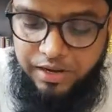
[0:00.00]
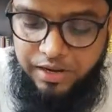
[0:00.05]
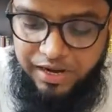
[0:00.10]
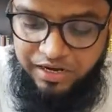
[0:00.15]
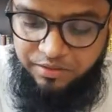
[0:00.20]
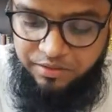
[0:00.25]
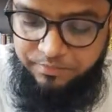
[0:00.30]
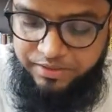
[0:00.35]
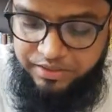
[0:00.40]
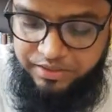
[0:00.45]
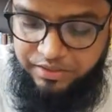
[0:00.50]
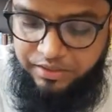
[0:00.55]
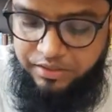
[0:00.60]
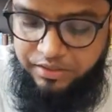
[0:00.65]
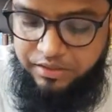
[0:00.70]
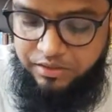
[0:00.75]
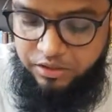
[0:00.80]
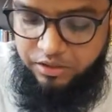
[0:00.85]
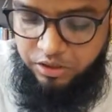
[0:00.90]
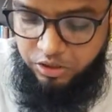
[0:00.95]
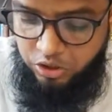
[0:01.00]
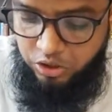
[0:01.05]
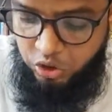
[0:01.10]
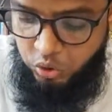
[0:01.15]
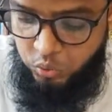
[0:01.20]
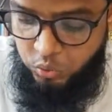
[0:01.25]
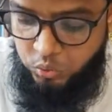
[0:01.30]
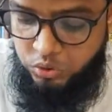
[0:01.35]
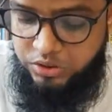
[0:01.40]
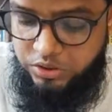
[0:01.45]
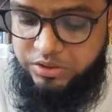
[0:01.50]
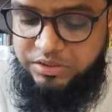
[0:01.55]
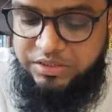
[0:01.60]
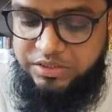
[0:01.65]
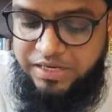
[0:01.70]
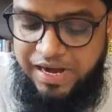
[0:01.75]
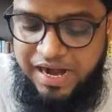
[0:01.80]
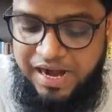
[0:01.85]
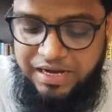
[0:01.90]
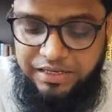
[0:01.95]
Hahnemann told
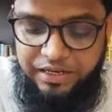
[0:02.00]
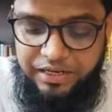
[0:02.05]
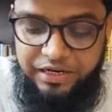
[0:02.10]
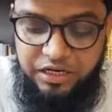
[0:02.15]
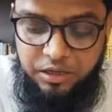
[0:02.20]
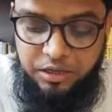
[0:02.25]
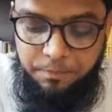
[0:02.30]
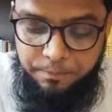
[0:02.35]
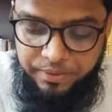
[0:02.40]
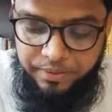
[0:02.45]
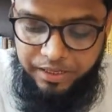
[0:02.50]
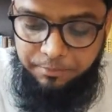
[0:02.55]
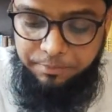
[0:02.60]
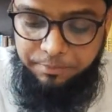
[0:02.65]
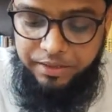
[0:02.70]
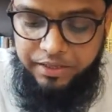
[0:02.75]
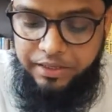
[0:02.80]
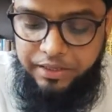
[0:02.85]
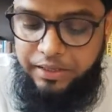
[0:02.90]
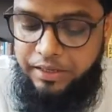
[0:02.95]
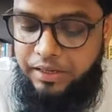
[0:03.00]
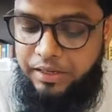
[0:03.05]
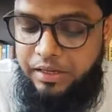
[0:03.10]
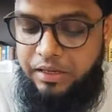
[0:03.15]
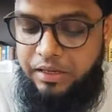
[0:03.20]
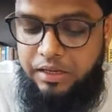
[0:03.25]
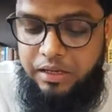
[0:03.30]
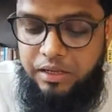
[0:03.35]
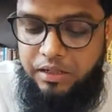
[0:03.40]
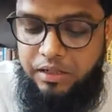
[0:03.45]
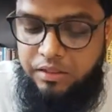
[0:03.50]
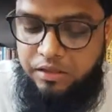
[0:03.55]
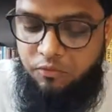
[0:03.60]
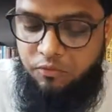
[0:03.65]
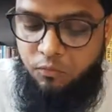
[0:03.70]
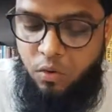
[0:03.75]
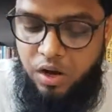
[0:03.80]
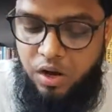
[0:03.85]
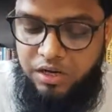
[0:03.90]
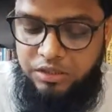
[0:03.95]
that it may be the
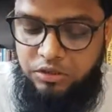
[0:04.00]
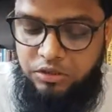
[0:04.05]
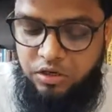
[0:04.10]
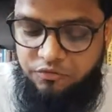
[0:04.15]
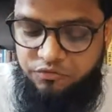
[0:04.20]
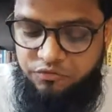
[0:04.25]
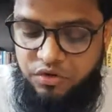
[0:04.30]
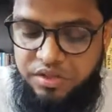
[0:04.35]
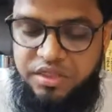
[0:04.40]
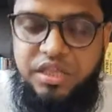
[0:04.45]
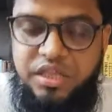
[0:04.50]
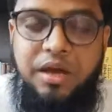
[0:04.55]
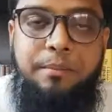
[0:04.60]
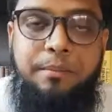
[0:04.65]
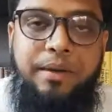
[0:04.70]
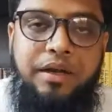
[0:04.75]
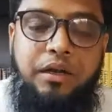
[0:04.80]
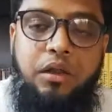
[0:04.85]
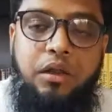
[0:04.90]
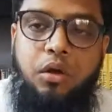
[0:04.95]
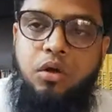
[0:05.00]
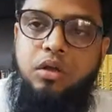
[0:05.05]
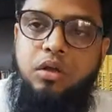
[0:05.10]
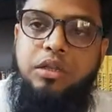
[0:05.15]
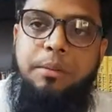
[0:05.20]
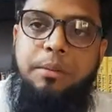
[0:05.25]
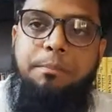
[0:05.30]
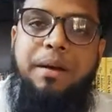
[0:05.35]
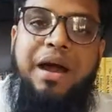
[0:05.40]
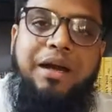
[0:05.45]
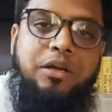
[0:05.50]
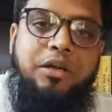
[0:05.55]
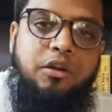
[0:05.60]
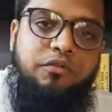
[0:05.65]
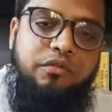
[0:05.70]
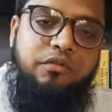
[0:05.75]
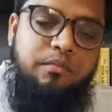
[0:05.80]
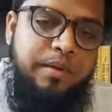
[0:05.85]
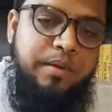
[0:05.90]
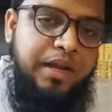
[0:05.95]
want of discernment on the part
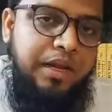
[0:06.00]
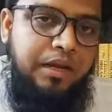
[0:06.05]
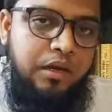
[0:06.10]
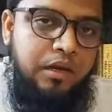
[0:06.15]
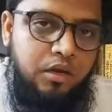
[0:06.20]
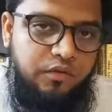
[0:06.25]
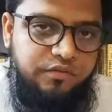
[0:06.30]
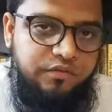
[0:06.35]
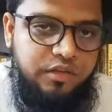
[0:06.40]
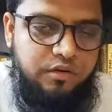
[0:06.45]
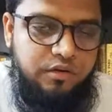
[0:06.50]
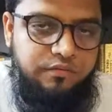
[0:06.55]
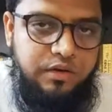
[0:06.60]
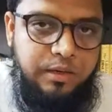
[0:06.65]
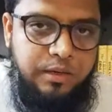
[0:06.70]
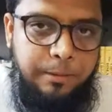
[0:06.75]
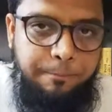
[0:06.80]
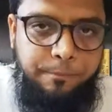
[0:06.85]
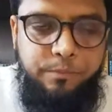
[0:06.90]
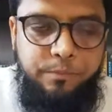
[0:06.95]
of medical observer.